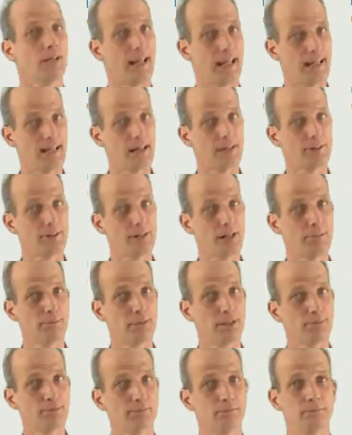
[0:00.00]
800
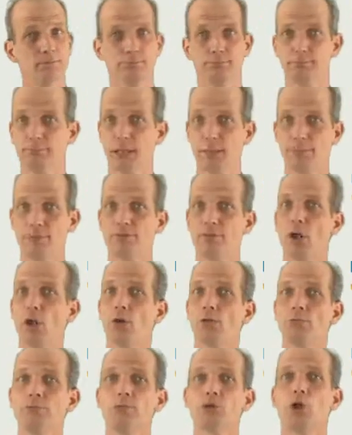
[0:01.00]
number. Pick up the
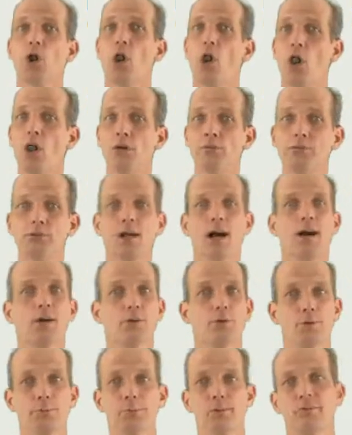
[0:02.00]
phone, call,
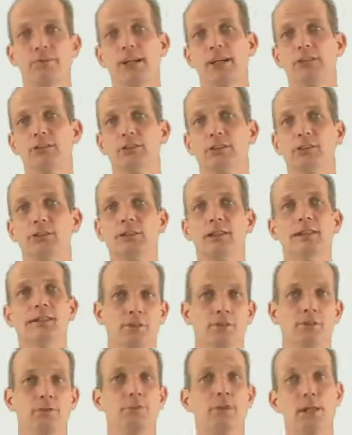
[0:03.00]
talk with a professional,
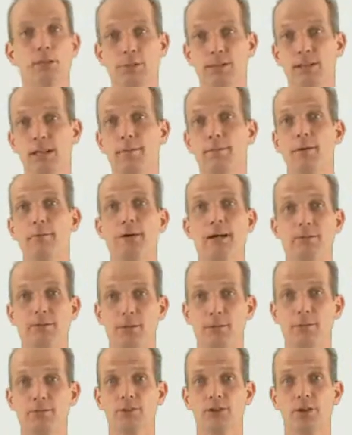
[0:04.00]
speak with them about
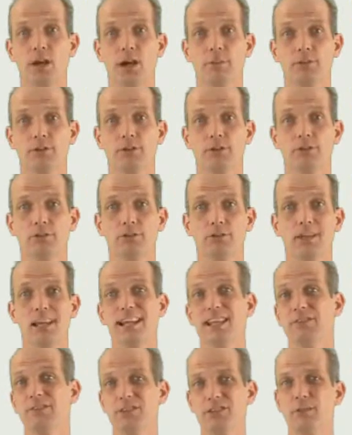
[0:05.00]
some of your options
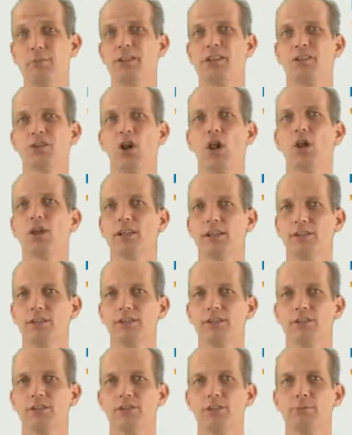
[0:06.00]
and even some of the
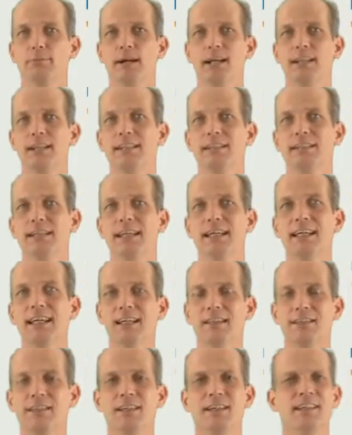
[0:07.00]
targets that you might need to
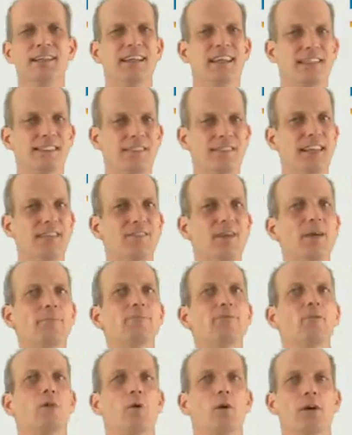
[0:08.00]
hit and save
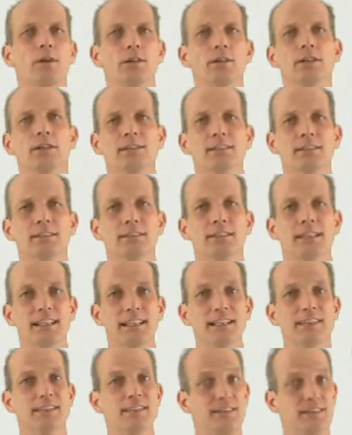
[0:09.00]
up for to
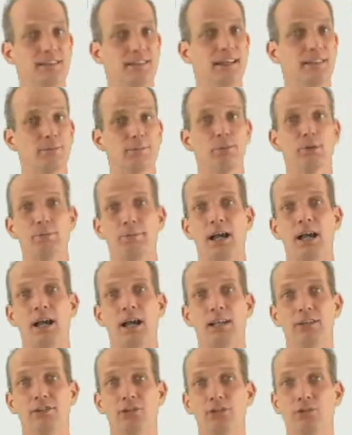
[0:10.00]
get these debts put
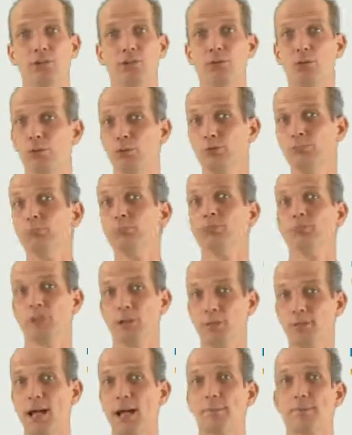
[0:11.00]
behind you through
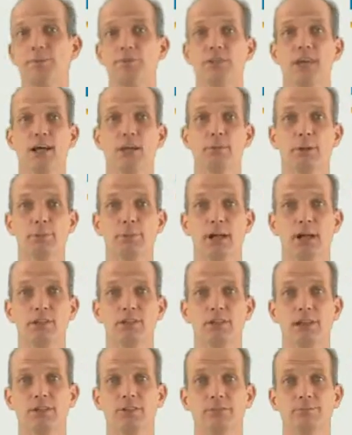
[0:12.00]
some type of settlement
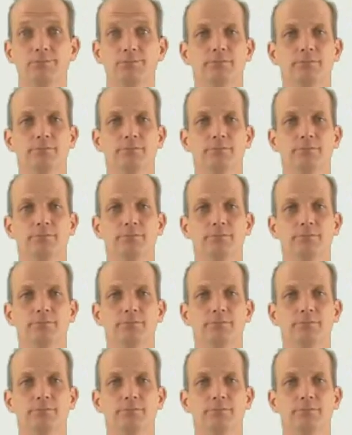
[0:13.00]
process.